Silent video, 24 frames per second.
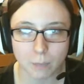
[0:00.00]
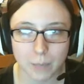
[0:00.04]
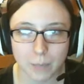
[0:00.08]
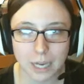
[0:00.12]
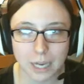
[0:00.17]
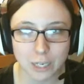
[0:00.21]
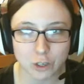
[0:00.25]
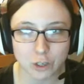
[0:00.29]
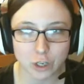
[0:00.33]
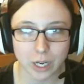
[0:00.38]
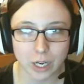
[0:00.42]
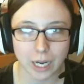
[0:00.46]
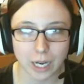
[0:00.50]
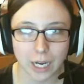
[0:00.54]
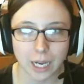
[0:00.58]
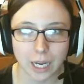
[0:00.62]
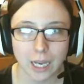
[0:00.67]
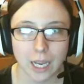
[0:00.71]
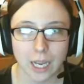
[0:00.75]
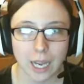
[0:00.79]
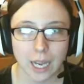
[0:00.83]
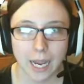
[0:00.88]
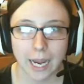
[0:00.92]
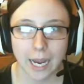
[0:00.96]
itching
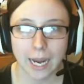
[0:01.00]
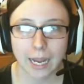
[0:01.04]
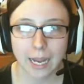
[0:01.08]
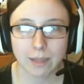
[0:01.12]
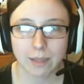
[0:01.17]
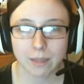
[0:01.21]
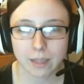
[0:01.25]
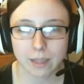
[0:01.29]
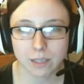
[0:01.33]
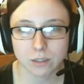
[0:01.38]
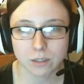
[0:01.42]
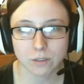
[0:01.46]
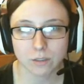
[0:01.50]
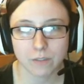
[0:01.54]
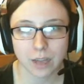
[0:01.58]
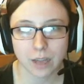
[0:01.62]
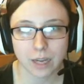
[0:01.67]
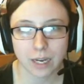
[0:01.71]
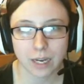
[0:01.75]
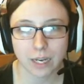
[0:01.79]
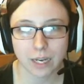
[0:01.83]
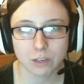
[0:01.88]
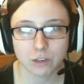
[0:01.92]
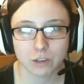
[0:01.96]
and things of that
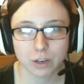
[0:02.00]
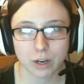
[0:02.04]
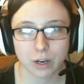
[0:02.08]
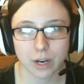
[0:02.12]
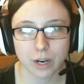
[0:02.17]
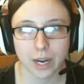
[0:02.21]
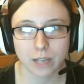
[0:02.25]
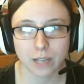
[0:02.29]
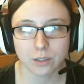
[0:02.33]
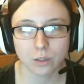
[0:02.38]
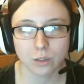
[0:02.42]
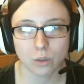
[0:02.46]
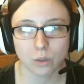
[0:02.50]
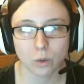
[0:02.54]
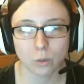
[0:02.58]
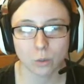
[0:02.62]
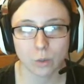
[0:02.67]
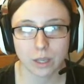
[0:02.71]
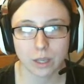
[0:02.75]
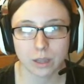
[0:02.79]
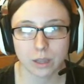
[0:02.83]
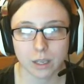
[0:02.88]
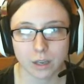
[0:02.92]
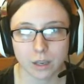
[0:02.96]
nature. And so
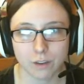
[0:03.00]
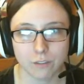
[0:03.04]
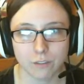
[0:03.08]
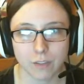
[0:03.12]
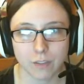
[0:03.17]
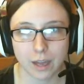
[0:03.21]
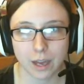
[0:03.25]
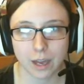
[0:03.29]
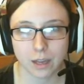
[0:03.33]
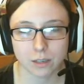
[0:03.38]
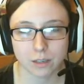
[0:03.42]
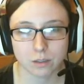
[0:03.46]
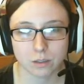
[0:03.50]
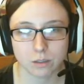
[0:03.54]
we think of that